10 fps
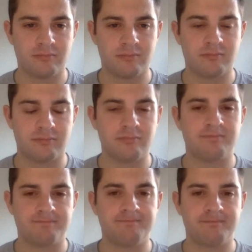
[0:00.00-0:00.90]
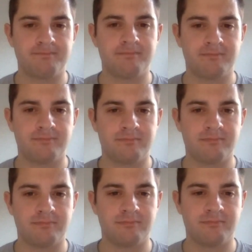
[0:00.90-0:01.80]

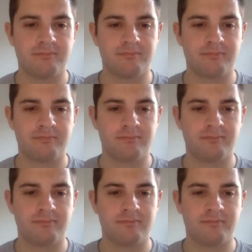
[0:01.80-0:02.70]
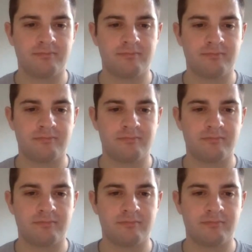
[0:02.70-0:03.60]

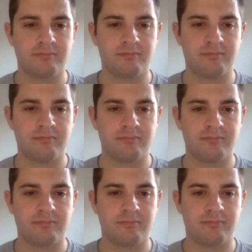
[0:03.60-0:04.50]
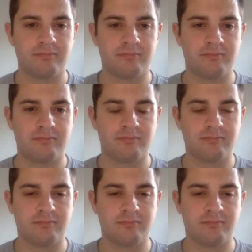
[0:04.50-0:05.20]
(not speaking)